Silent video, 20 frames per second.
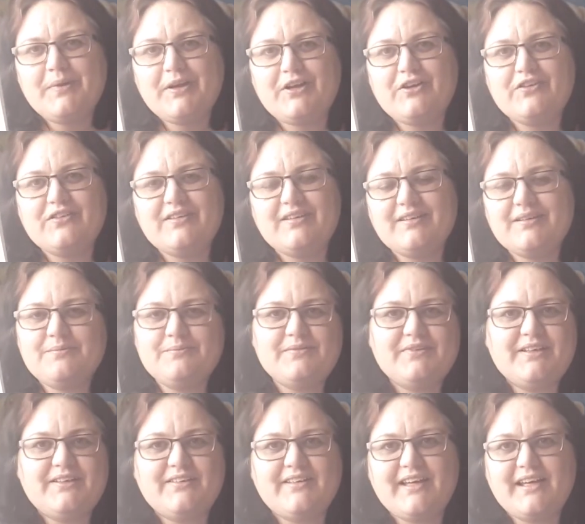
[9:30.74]
because
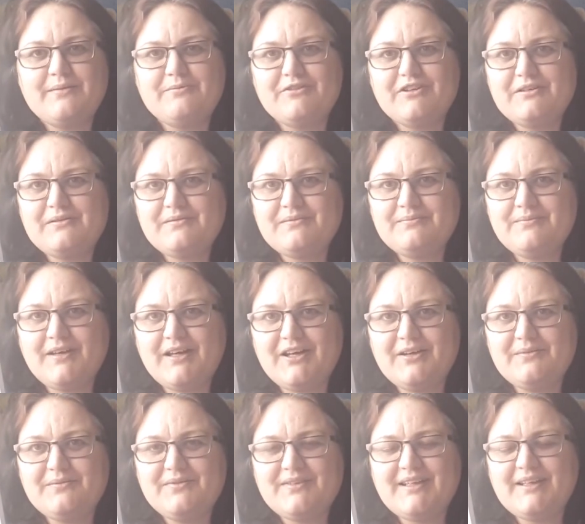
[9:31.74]
saves a battery
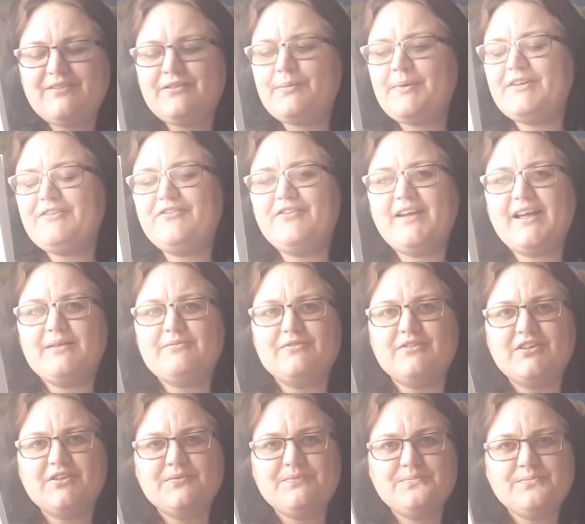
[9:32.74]
for
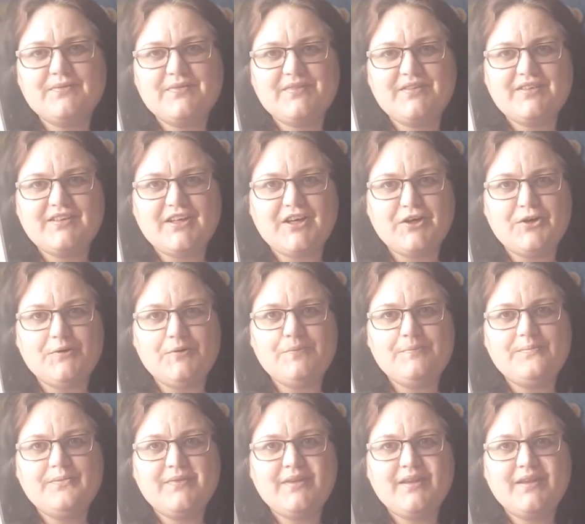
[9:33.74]
cameras. So